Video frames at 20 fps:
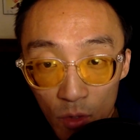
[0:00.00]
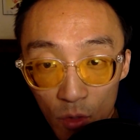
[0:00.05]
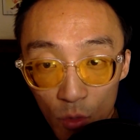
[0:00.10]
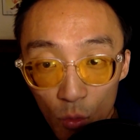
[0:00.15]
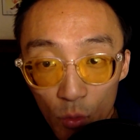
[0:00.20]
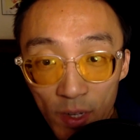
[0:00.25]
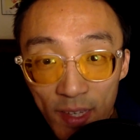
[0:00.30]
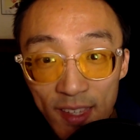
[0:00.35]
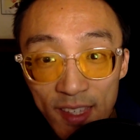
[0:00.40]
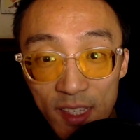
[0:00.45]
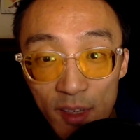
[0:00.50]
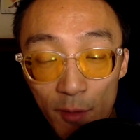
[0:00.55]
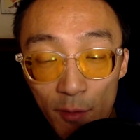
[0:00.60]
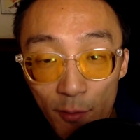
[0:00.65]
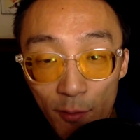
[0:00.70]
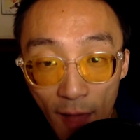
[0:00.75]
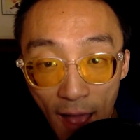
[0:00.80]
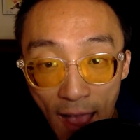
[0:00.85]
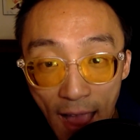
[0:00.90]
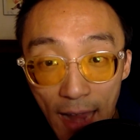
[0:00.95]
we
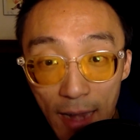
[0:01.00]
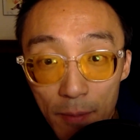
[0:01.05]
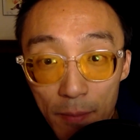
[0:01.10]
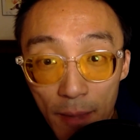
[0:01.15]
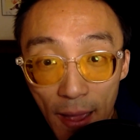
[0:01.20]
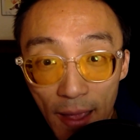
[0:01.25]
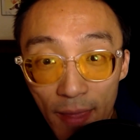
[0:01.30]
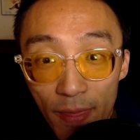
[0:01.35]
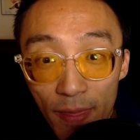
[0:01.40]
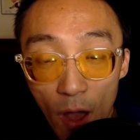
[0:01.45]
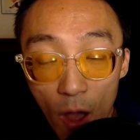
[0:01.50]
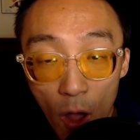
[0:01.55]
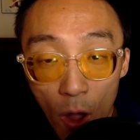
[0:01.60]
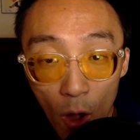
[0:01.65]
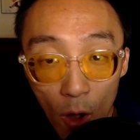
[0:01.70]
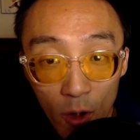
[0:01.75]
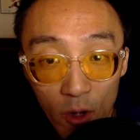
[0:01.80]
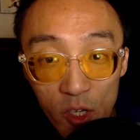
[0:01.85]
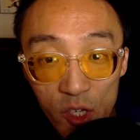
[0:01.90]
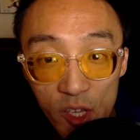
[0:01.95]
divide by the
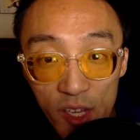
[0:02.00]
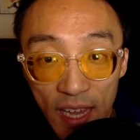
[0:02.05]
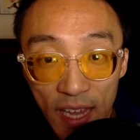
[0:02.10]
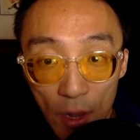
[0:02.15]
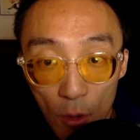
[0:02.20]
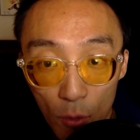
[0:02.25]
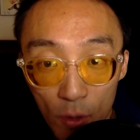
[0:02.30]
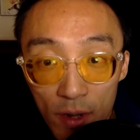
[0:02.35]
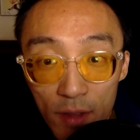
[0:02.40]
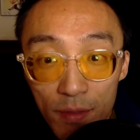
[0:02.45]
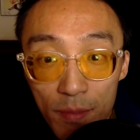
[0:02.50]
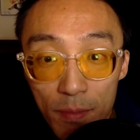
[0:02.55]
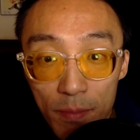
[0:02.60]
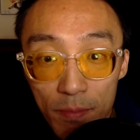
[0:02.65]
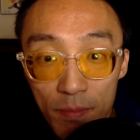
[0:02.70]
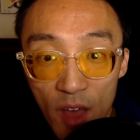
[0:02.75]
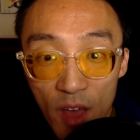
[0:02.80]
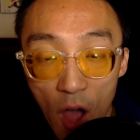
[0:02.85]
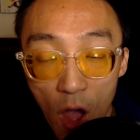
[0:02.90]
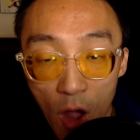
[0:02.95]
r's to get rid of
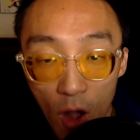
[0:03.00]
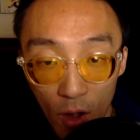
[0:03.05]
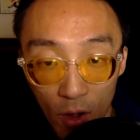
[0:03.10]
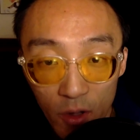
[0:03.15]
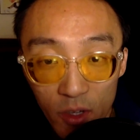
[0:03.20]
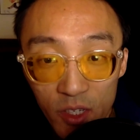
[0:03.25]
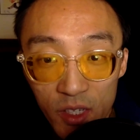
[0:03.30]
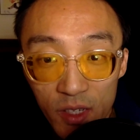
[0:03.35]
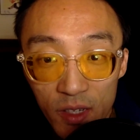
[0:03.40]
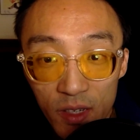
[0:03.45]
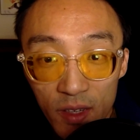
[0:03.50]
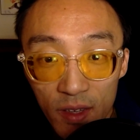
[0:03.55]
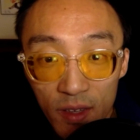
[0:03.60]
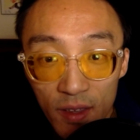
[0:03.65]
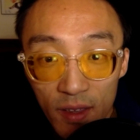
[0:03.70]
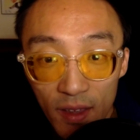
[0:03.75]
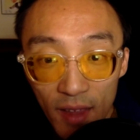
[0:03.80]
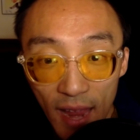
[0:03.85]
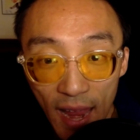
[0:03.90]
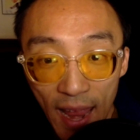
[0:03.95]
the r's,
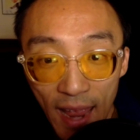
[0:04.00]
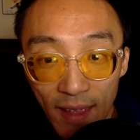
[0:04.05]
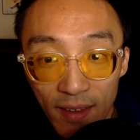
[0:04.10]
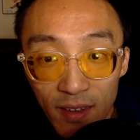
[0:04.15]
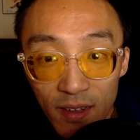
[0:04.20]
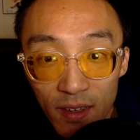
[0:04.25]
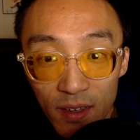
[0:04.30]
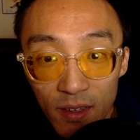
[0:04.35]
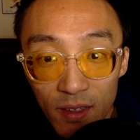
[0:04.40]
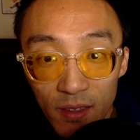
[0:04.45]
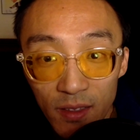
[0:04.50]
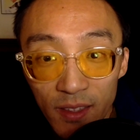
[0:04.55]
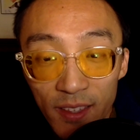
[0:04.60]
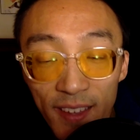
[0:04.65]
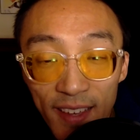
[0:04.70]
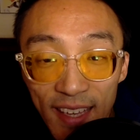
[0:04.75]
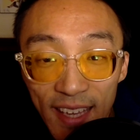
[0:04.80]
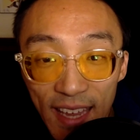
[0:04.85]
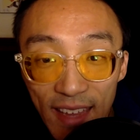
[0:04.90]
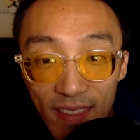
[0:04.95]
and
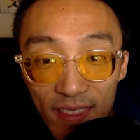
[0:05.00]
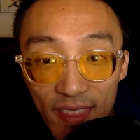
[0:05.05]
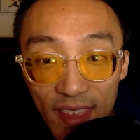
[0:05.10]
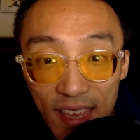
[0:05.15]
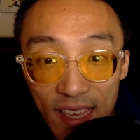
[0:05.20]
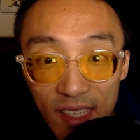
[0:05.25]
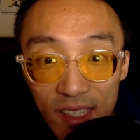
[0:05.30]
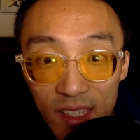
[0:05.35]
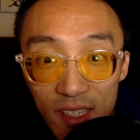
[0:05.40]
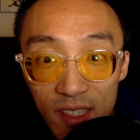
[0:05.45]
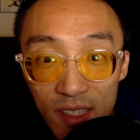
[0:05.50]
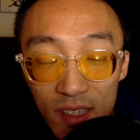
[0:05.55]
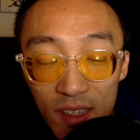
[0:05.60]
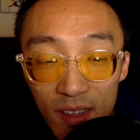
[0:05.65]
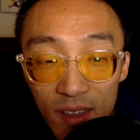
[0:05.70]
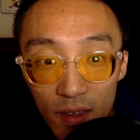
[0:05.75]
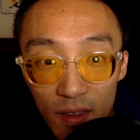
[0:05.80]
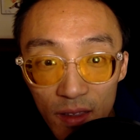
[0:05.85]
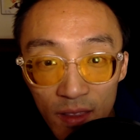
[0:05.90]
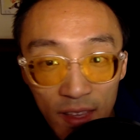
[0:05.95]
look at this.
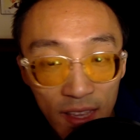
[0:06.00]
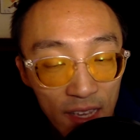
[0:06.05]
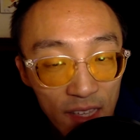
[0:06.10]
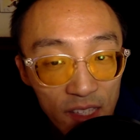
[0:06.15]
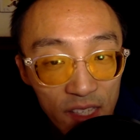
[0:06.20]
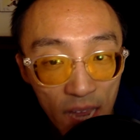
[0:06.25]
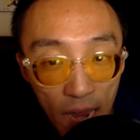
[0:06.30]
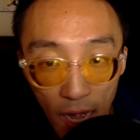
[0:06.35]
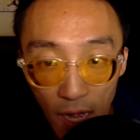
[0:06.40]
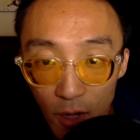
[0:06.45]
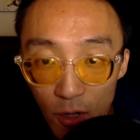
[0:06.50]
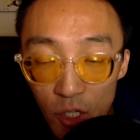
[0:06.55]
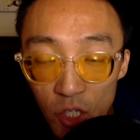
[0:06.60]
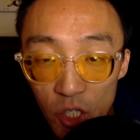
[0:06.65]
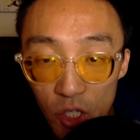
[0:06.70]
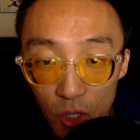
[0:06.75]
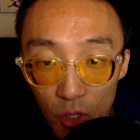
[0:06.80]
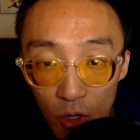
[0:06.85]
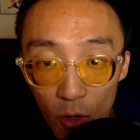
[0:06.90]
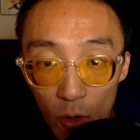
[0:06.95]
The entire
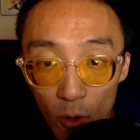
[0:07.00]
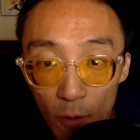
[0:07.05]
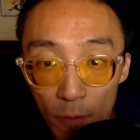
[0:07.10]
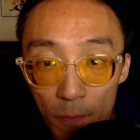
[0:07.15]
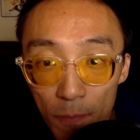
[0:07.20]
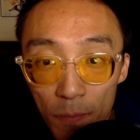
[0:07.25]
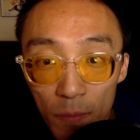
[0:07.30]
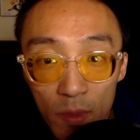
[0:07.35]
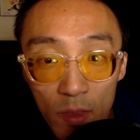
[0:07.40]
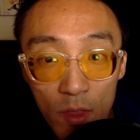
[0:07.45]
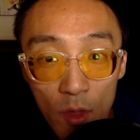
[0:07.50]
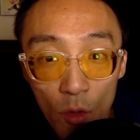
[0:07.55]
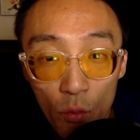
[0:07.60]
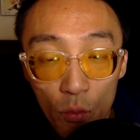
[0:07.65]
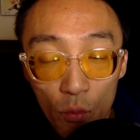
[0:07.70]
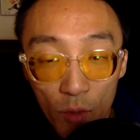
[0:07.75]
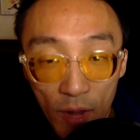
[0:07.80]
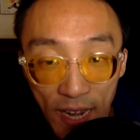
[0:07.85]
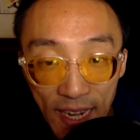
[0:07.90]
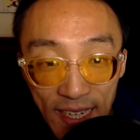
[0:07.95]
circle, the
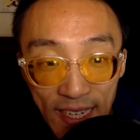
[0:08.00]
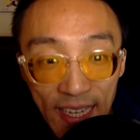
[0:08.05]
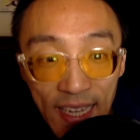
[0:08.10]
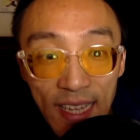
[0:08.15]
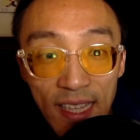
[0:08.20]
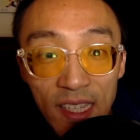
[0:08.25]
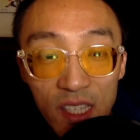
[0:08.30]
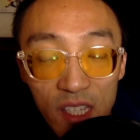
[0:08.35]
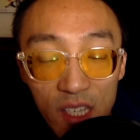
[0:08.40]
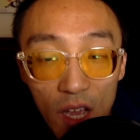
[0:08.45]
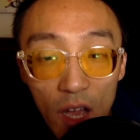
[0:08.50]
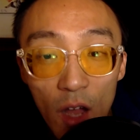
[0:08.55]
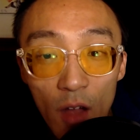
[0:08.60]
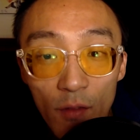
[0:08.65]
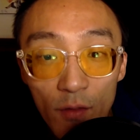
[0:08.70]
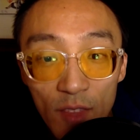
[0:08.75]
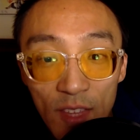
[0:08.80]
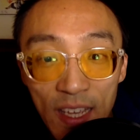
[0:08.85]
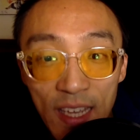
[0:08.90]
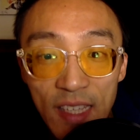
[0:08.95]
radians
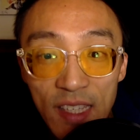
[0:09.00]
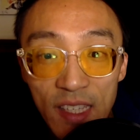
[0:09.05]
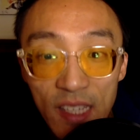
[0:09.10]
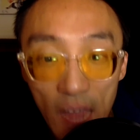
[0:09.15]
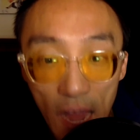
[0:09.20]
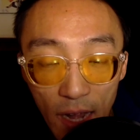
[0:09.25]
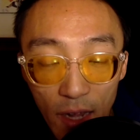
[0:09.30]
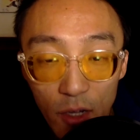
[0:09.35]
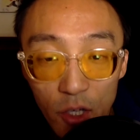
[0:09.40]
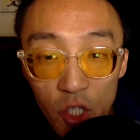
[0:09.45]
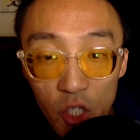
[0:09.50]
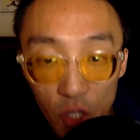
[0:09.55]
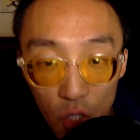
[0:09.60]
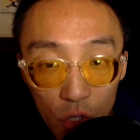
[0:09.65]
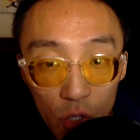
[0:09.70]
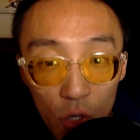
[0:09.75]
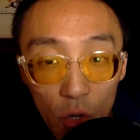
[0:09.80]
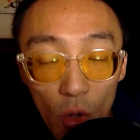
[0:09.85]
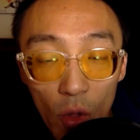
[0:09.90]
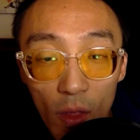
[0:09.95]
of the entire
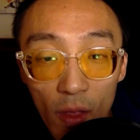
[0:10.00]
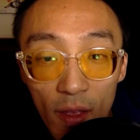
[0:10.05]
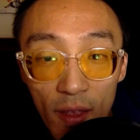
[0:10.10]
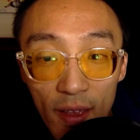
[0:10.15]
circle